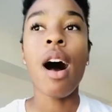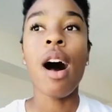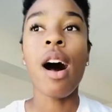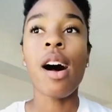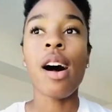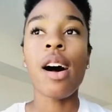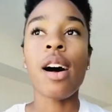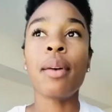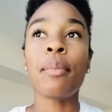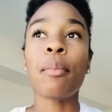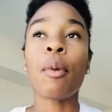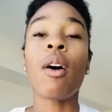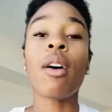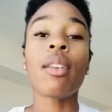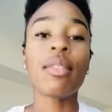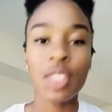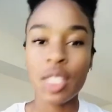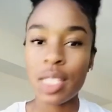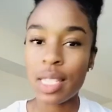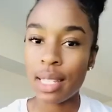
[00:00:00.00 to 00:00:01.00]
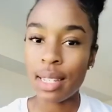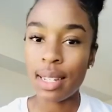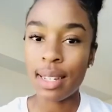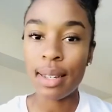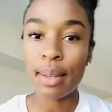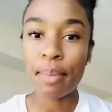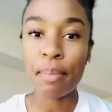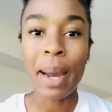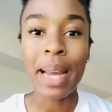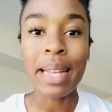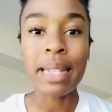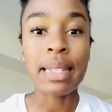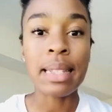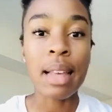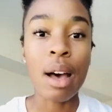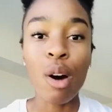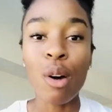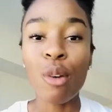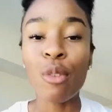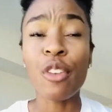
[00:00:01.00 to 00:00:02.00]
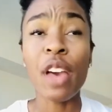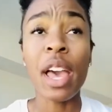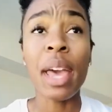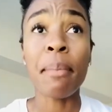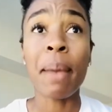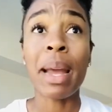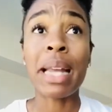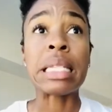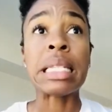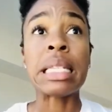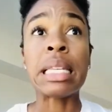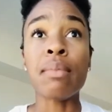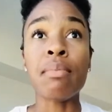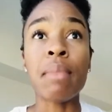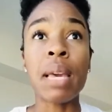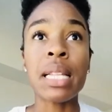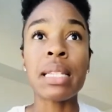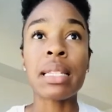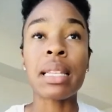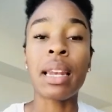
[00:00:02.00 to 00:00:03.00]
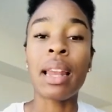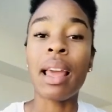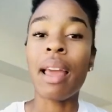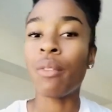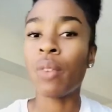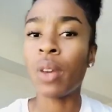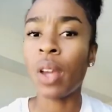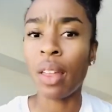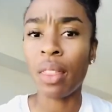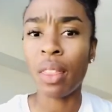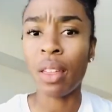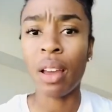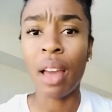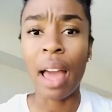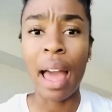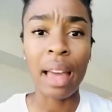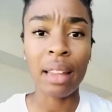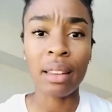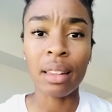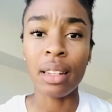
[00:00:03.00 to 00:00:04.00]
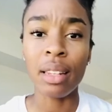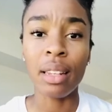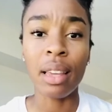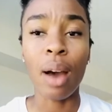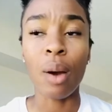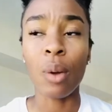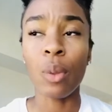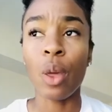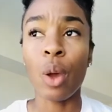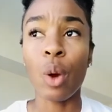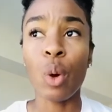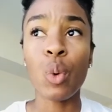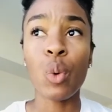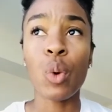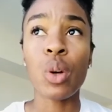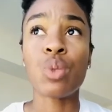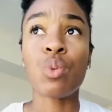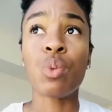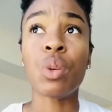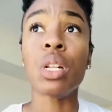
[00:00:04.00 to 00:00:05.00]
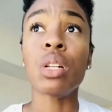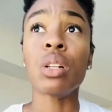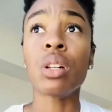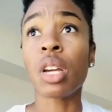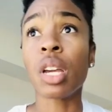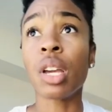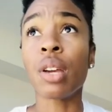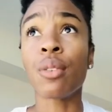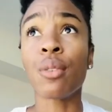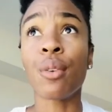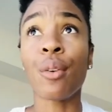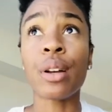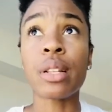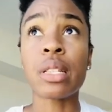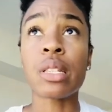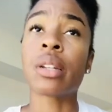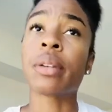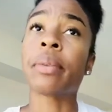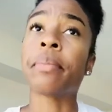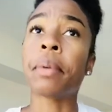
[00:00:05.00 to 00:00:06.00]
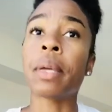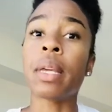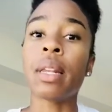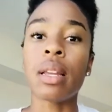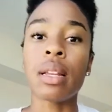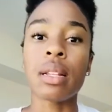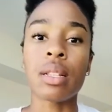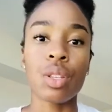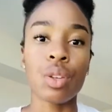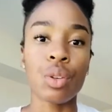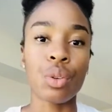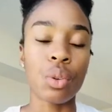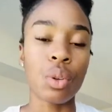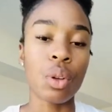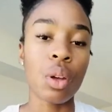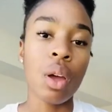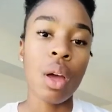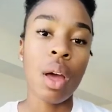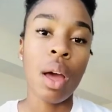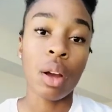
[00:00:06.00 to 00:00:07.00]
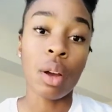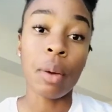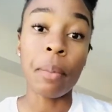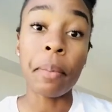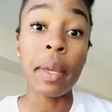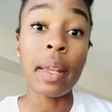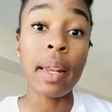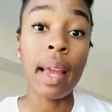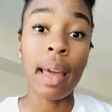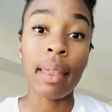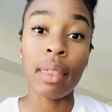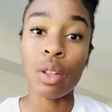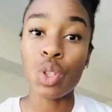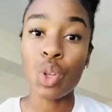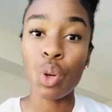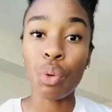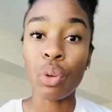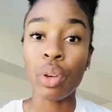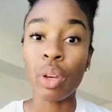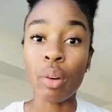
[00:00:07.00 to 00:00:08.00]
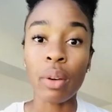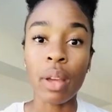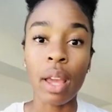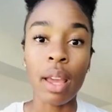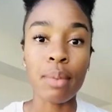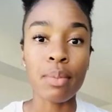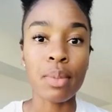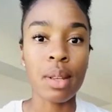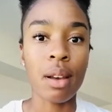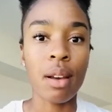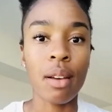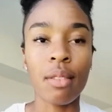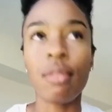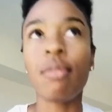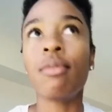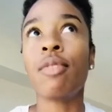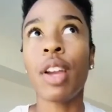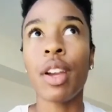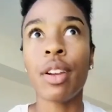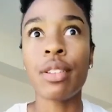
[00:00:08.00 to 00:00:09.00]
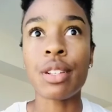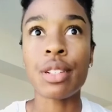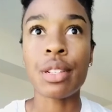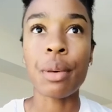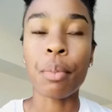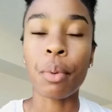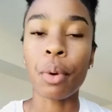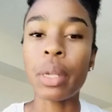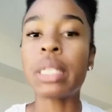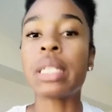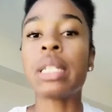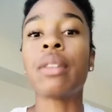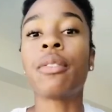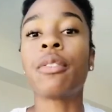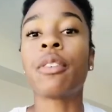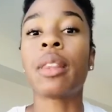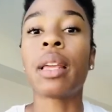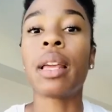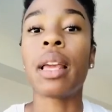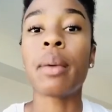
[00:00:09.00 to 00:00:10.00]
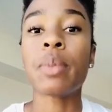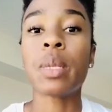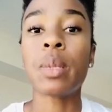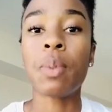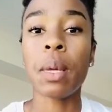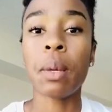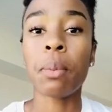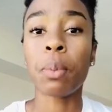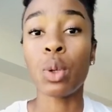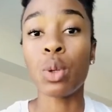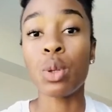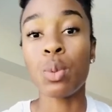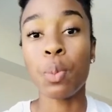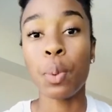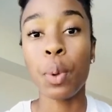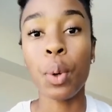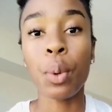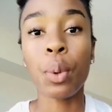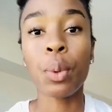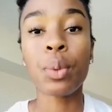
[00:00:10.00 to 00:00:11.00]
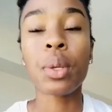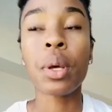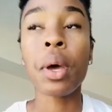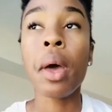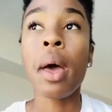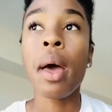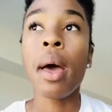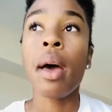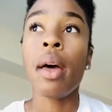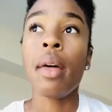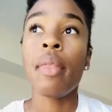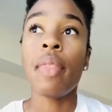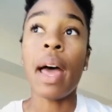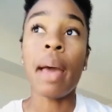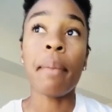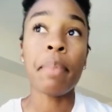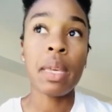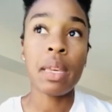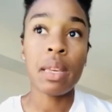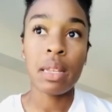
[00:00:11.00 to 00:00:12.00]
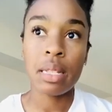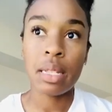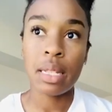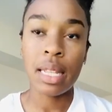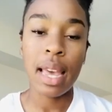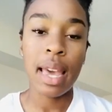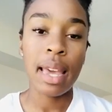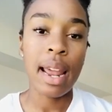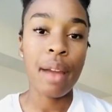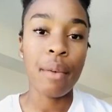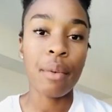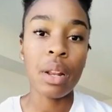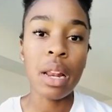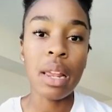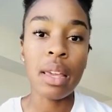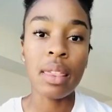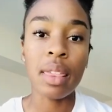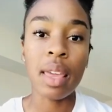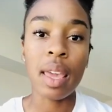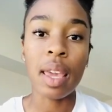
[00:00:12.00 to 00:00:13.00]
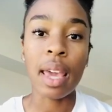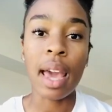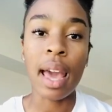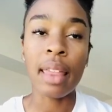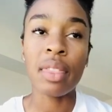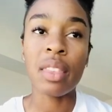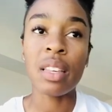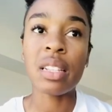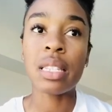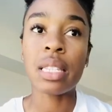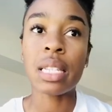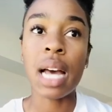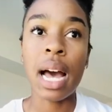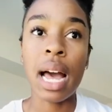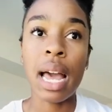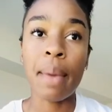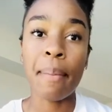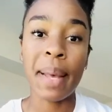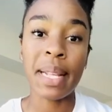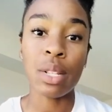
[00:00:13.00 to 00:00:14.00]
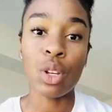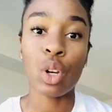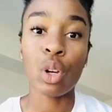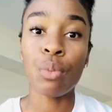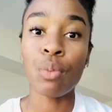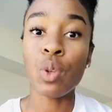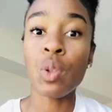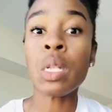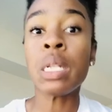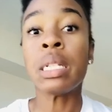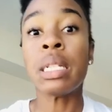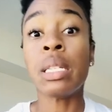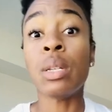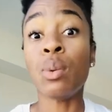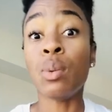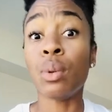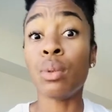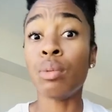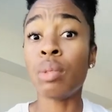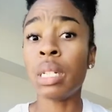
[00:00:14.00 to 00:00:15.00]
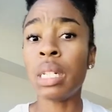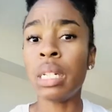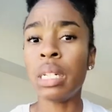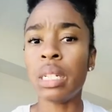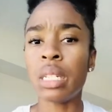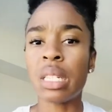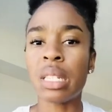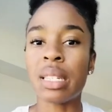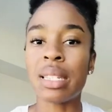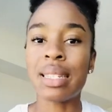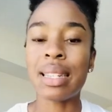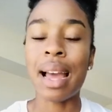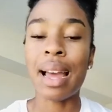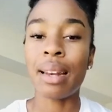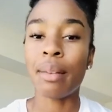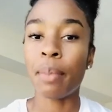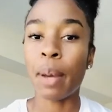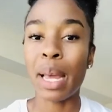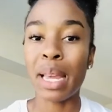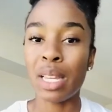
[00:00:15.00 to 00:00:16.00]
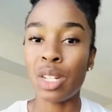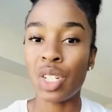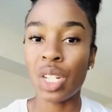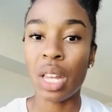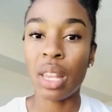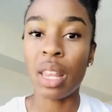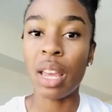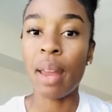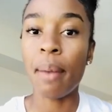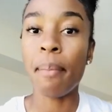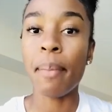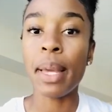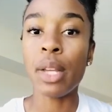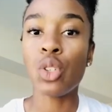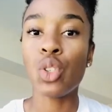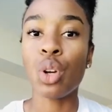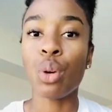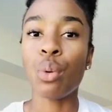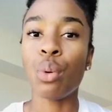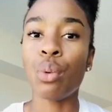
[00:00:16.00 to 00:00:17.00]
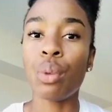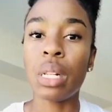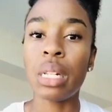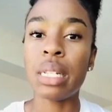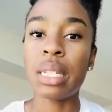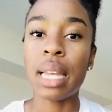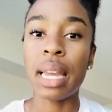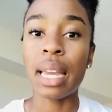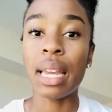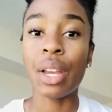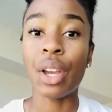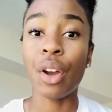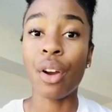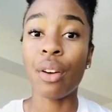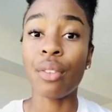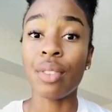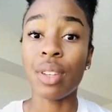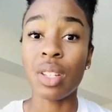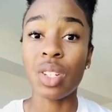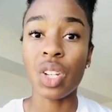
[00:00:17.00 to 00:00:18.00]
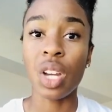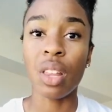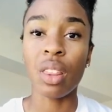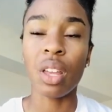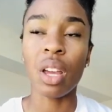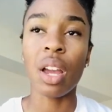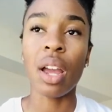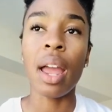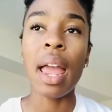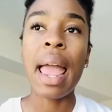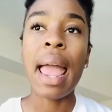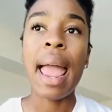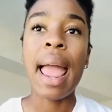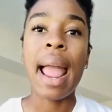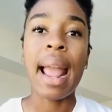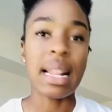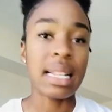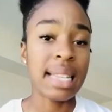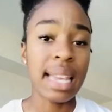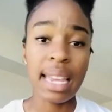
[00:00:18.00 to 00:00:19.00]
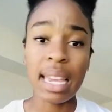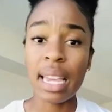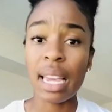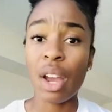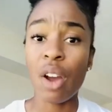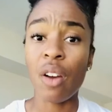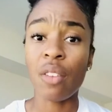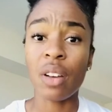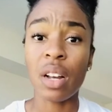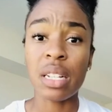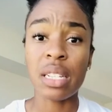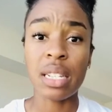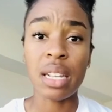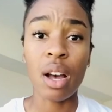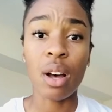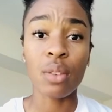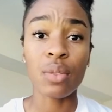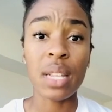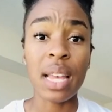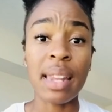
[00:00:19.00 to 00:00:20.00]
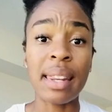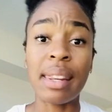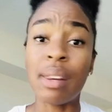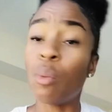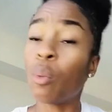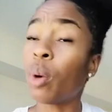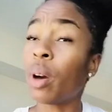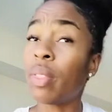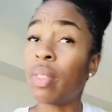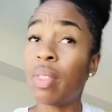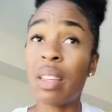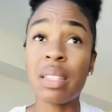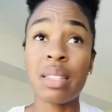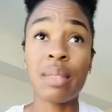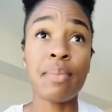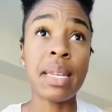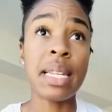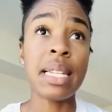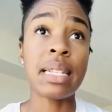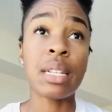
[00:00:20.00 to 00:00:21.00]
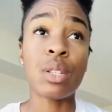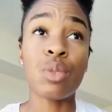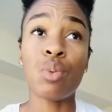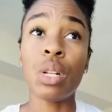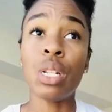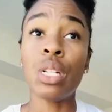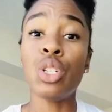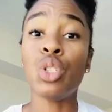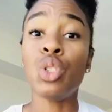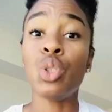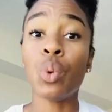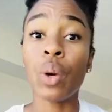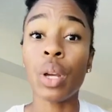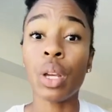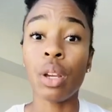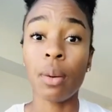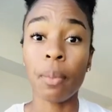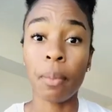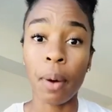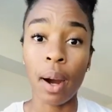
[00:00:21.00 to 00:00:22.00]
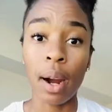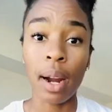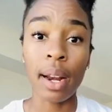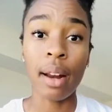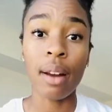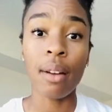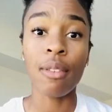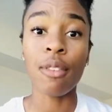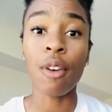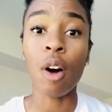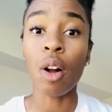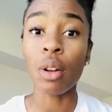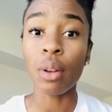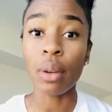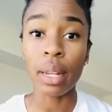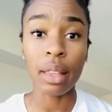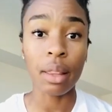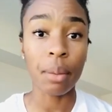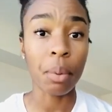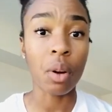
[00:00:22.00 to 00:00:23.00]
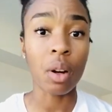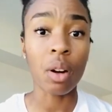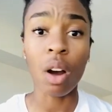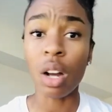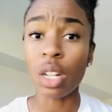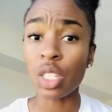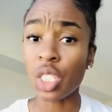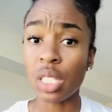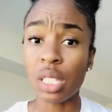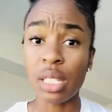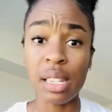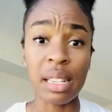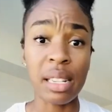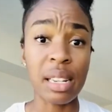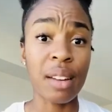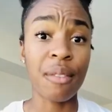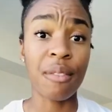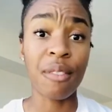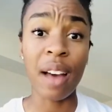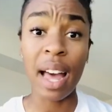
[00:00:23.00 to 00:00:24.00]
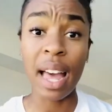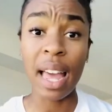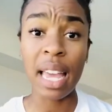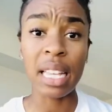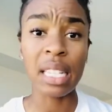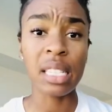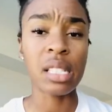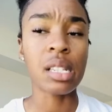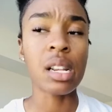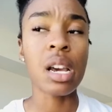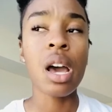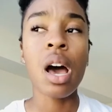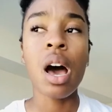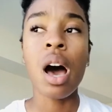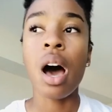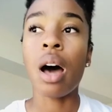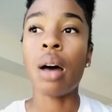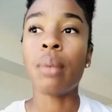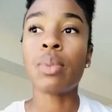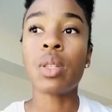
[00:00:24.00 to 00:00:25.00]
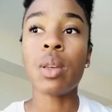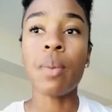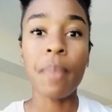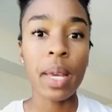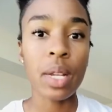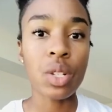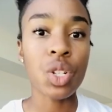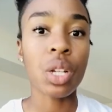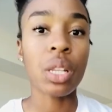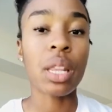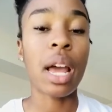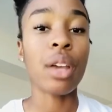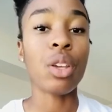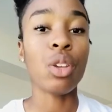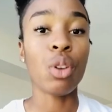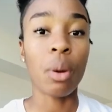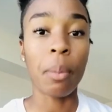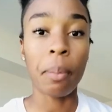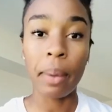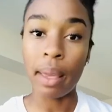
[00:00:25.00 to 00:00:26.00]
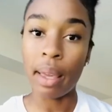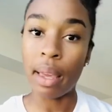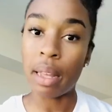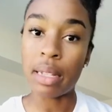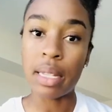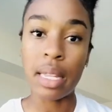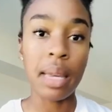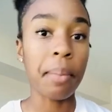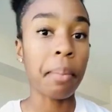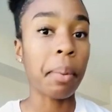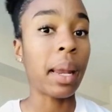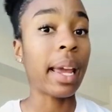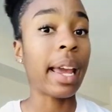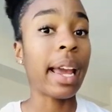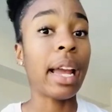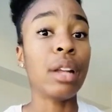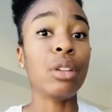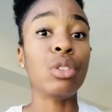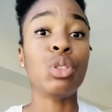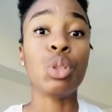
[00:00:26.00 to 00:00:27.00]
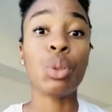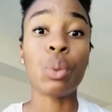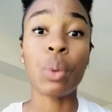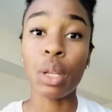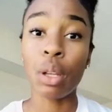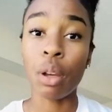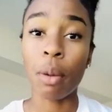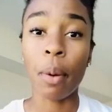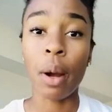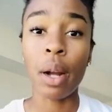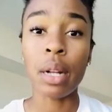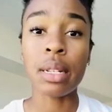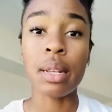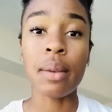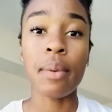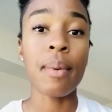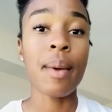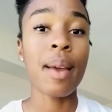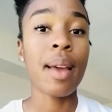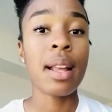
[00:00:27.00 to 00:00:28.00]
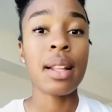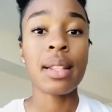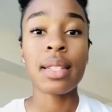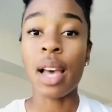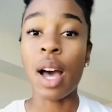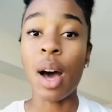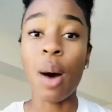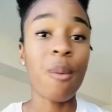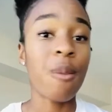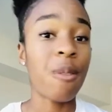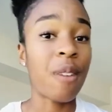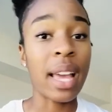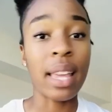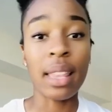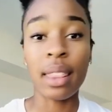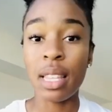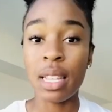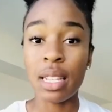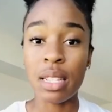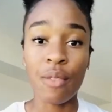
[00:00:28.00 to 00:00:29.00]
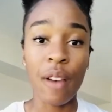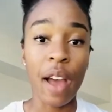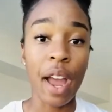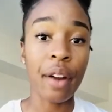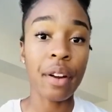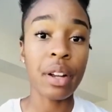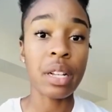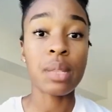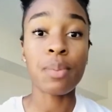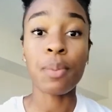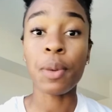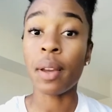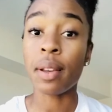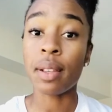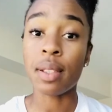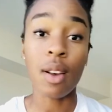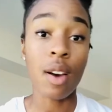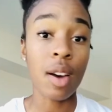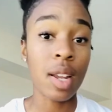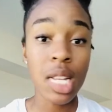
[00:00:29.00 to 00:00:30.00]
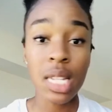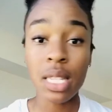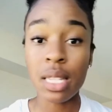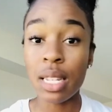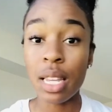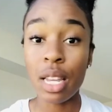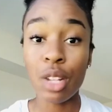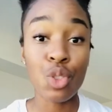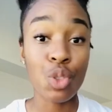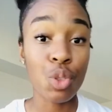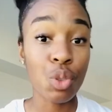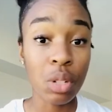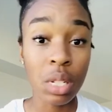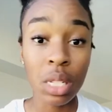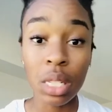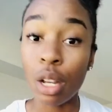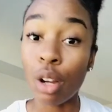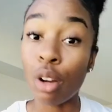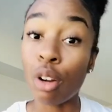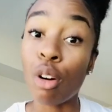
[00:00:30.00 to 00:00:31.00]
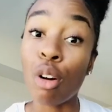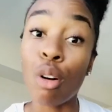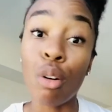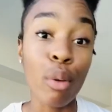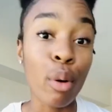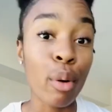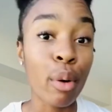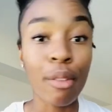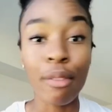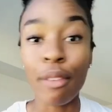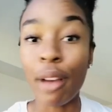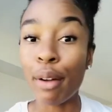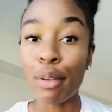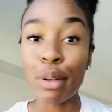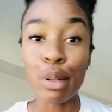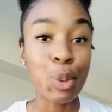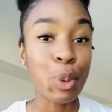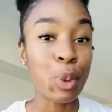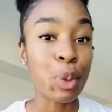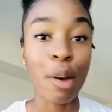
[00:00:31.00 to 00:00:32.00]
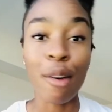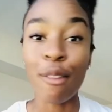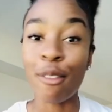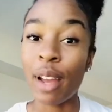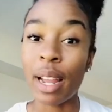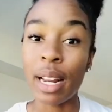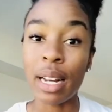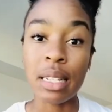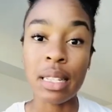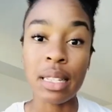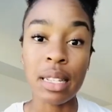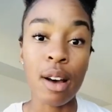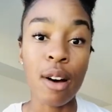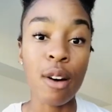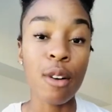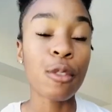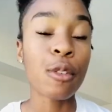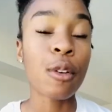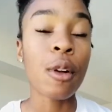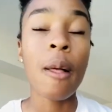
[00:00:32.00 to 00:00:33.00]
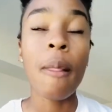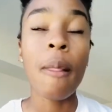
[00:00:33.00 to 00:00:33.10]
Obviously, myself and my teammates and every other athlete out there who was really looking forward to competing at the Tokyo Games are very disappointed for the games being postponed. That being said, I really think at this time as a community, we really need to stand by each other and make sure we're really taking care of each other and taking care of ourselves. And what this means is really doing your part and following the precautions as advised to make sure that you're being a team player and doing your part to help fight this virus. Because honestly and truly, the coronavirus will not fight itself.